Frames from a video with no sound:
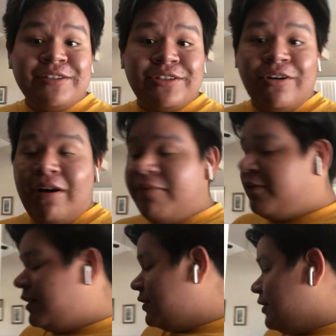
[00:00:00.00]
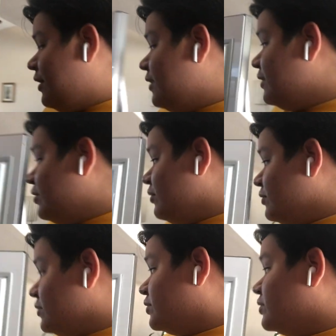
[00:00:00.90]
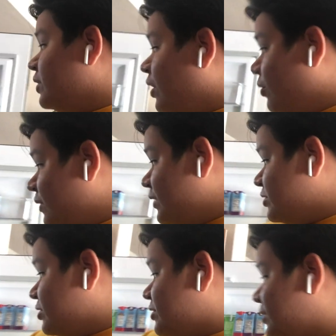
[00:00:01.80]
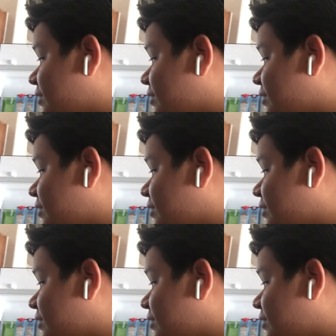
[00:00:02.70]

So I'm feeling a little slowish.